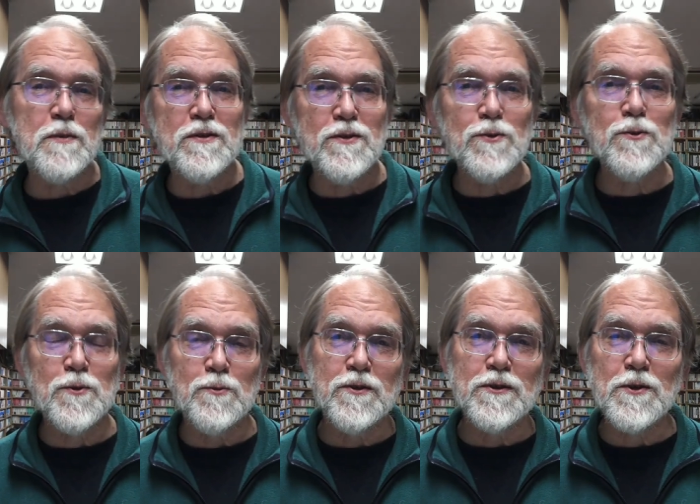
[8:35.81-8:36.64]
The students
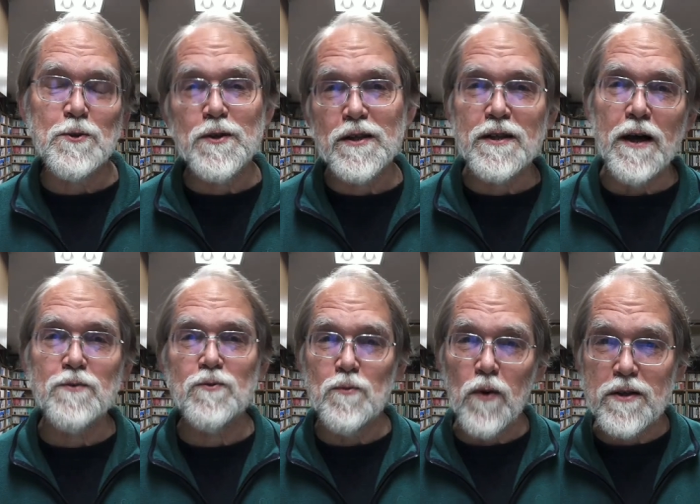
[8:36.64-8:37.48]
would just go to the
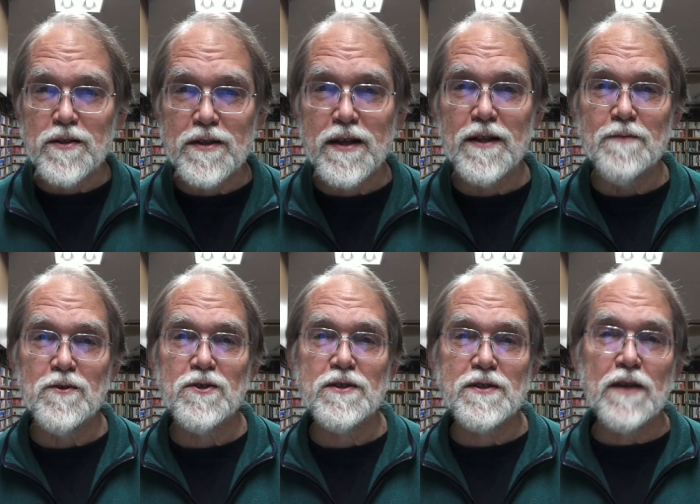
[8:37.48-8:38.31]
classroom, watch the
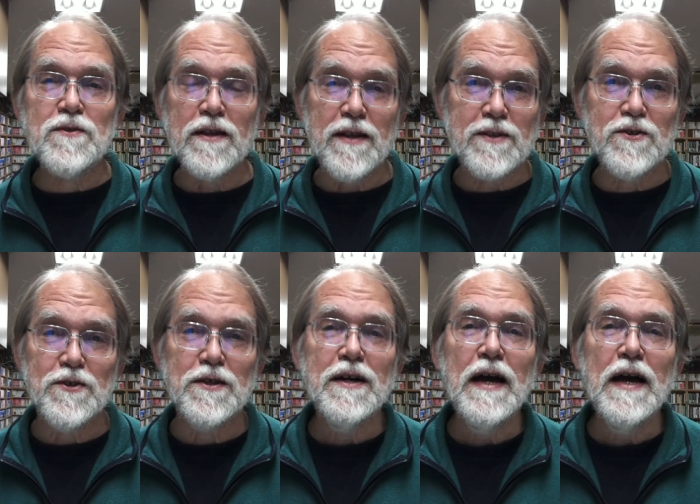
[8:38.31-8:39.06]
television, get the lecture,